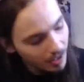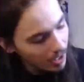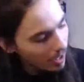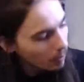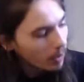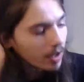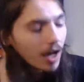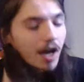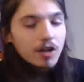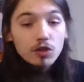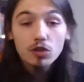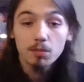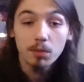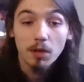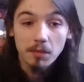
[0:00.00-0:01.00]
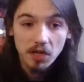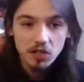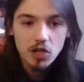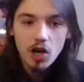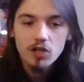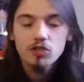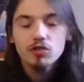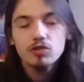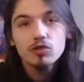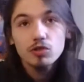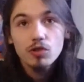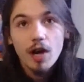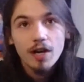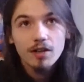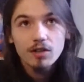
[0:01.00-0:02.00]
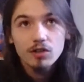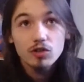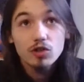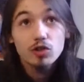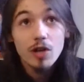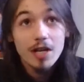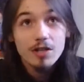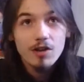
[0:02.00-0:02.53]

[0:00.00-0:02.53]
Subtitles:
And when I usually plug my guitar straight